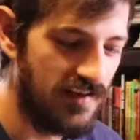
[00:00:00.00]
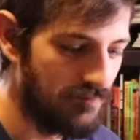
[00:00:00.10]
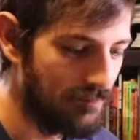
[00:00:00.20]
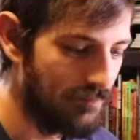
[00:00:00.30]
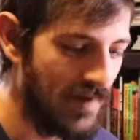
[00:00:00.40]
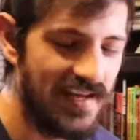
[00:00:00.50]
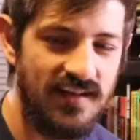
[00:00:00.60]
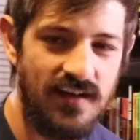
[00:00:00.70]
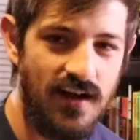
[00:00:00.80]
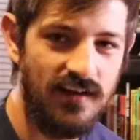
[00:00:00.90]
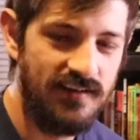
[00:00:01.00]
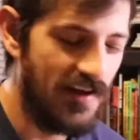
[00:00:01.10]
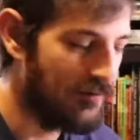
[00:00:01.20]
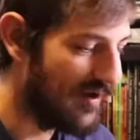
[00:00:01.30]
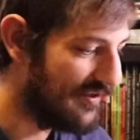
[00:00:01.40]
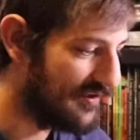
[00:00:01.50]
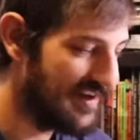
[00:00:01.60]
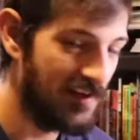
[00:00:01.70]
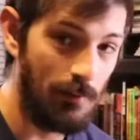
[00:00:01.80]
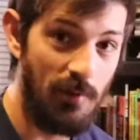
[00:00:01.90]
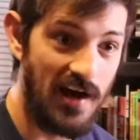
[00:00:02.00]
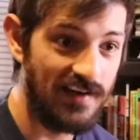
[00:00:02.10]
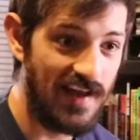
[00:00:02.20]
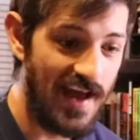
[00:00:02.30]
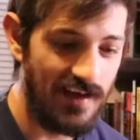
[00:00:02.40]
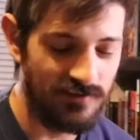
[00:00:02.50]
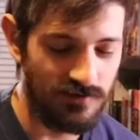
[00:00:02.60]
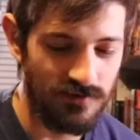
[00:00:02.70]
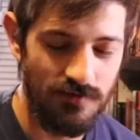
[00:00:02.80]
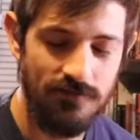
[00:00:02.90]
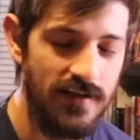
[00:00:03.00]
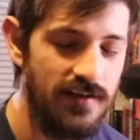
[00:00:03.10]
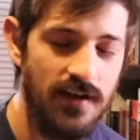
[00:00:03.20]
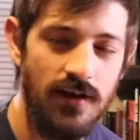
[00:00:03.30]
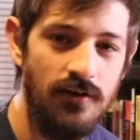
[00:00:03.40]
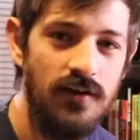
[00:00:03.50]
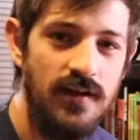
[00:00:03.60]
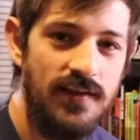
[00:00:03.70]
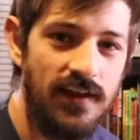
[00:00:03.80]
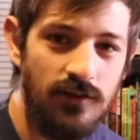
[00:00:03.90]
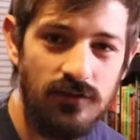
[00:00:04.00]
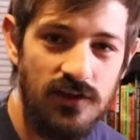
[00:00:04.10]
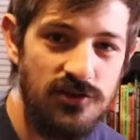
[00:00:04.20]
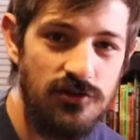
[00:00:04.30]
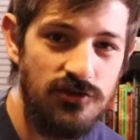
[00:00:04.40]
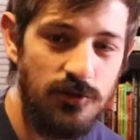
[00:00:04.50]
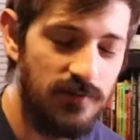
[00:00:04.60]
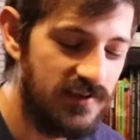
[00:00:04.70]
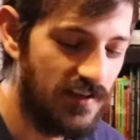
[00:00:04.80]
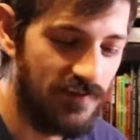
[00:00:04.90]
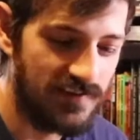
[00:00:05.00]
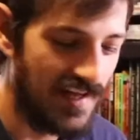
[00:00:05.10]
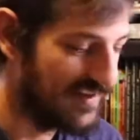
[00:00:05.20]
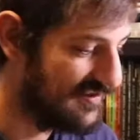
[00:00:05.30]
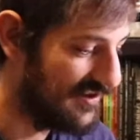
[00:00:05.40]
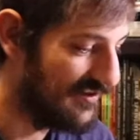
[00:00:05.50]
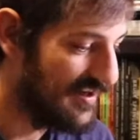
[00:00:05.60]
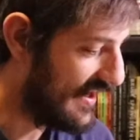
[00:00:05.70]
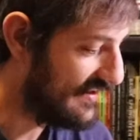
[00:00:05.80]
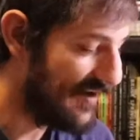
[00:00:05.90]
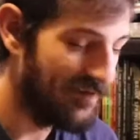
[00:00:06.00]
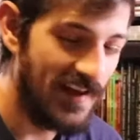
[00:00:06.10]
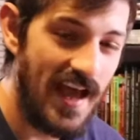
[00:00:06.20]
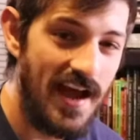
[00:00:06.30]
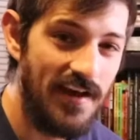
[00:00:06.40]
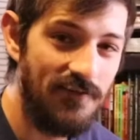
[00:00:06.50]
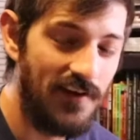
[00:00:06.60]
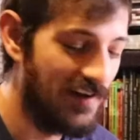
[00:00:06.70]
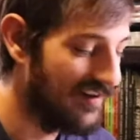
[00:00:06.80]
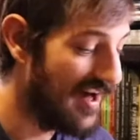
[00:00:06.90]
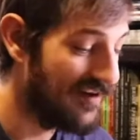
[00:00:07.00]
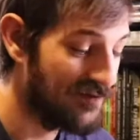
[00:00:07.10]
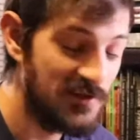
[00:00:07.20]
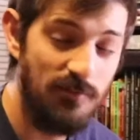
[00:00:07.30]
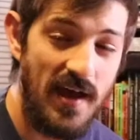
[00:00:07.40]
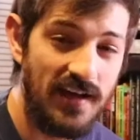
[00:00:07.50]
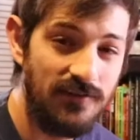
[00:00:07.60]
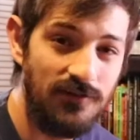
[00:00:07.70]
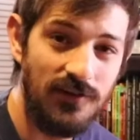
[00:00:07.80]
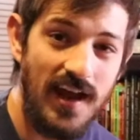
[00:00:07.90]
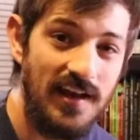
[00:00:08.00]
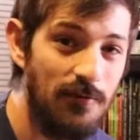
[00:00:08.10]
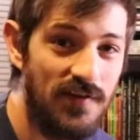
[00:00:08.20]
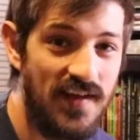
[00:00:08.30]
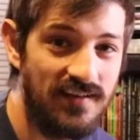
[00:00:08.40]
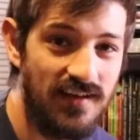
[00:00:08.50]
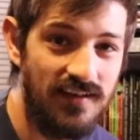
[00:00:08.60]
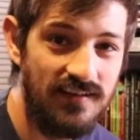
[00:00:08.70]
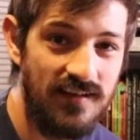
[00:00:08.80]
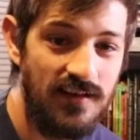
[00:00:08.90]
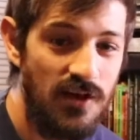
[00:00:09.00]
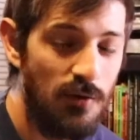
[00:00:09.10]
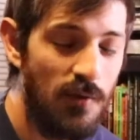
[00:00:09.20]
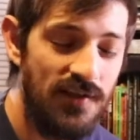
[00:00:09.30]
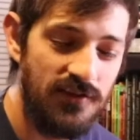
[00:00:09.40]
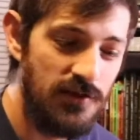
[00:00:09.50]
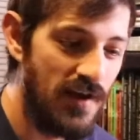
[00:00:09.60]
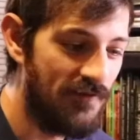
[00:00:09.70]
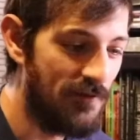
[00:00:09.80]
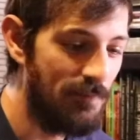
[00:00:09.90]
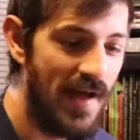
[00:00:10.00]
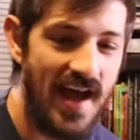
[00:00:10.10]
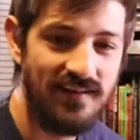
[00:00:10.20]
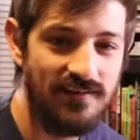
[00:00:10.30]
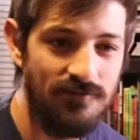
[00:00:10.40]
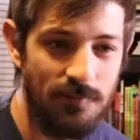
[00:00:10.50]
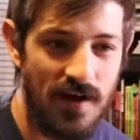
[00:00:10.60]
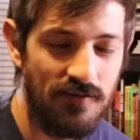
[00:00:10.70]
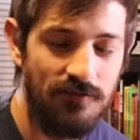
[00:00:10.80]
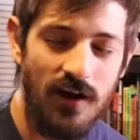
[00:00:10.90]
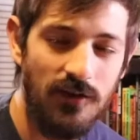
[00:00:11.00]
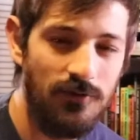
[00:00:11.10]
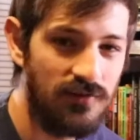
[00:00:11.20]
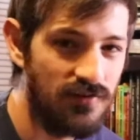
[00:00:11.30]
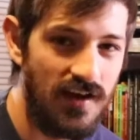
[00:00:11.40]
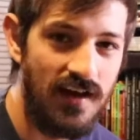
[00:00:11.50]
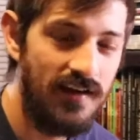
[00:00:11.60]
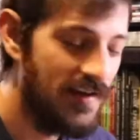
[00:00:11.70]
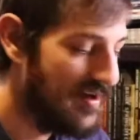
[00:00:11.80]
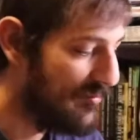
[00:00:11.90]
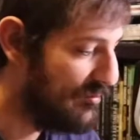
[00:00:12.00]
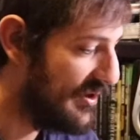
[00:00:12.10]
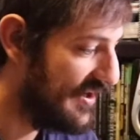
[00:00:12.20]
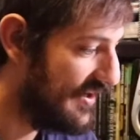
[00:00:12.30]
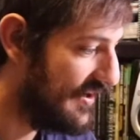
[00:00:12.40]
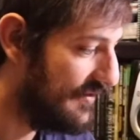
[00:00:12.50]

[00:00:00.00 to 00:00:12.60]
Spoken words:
and making content, whether it is a podcast or a video that goes on YouTube and stuff like that. So I definitely have a lot of respect for anyone that does it, whether you have a massive amount of followers or not. But